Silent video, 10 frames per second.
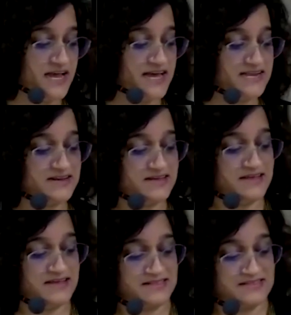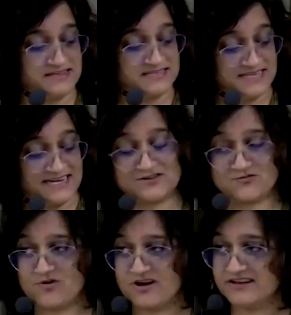and the
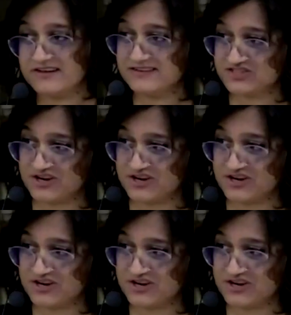second one,